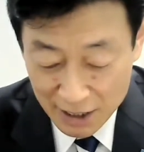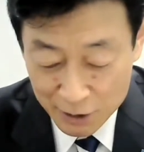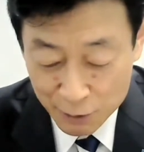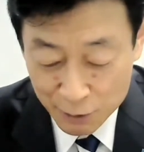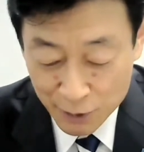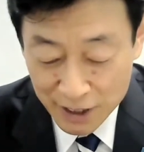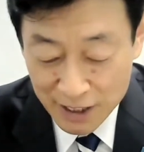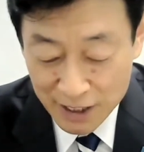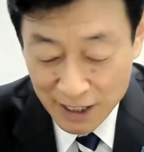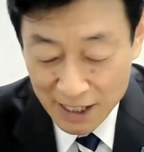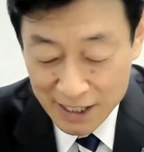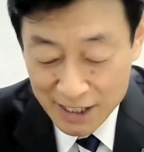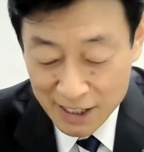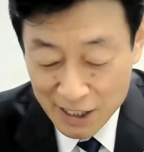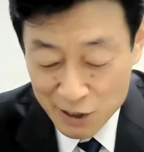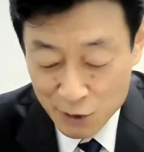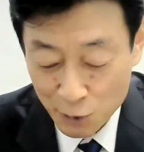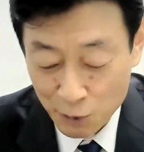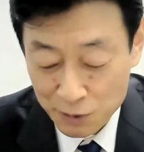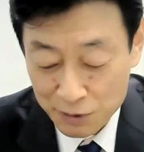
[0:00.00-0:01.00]
29
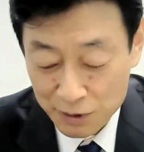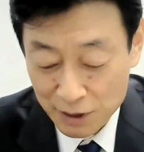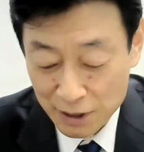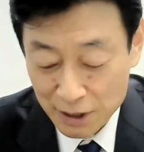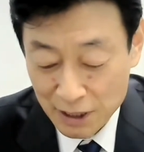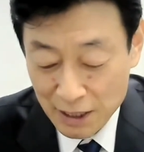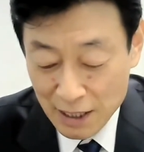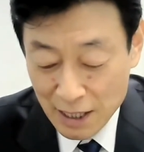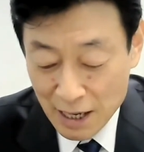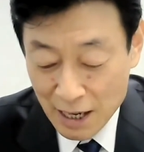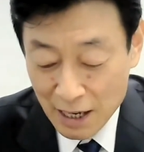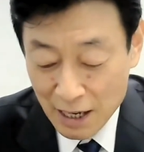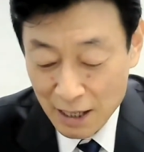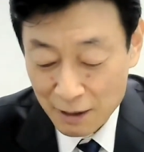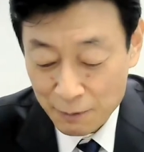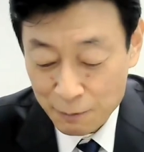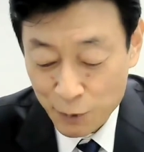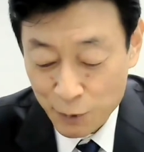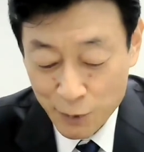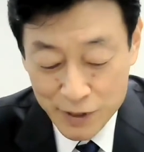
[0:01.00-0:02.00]
years old,
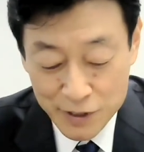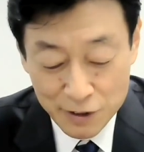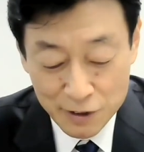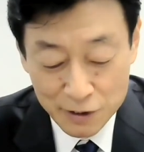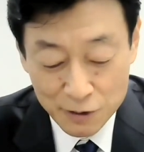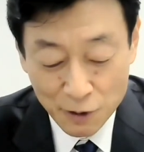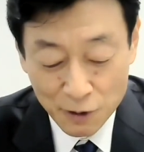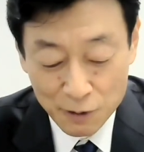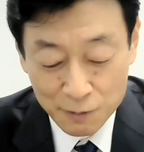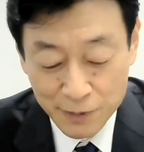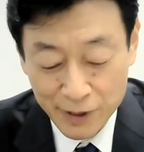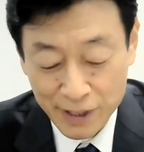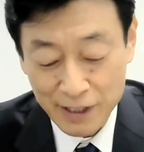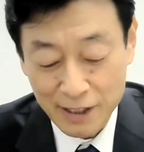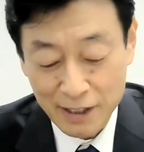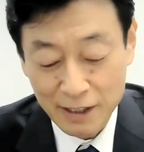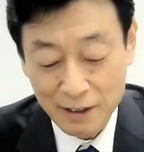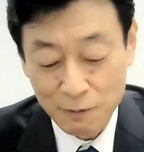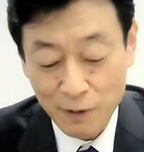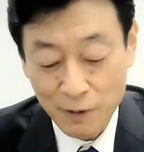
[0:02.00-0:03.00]
a professional golf
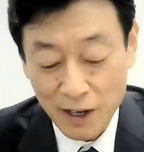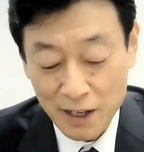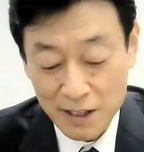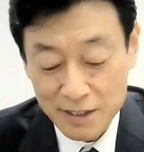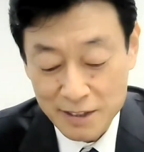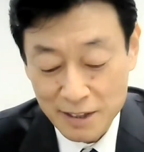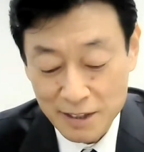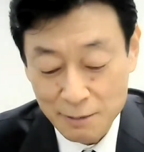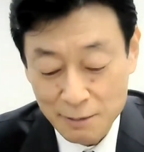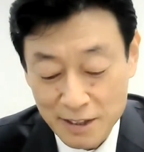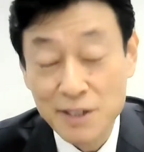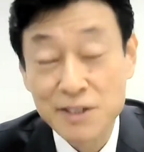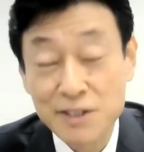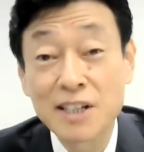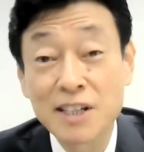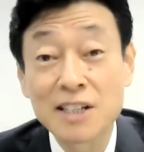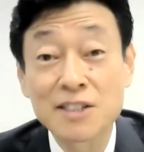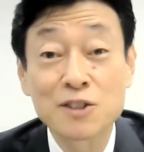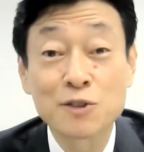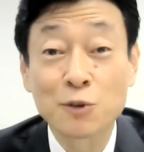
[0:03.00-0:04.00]
player, won the
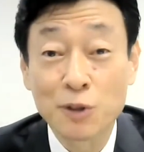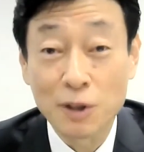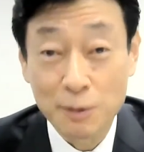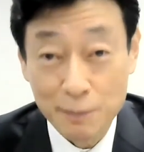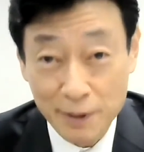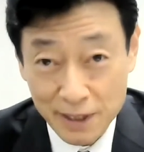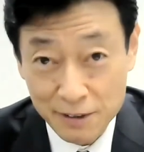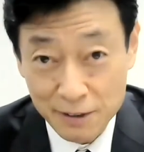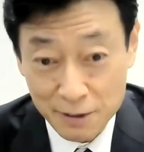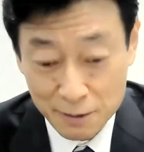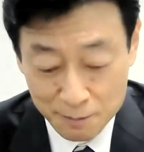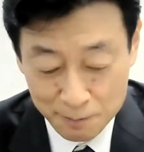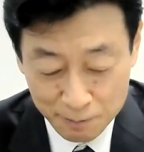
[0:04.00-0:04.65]
Masters tournament.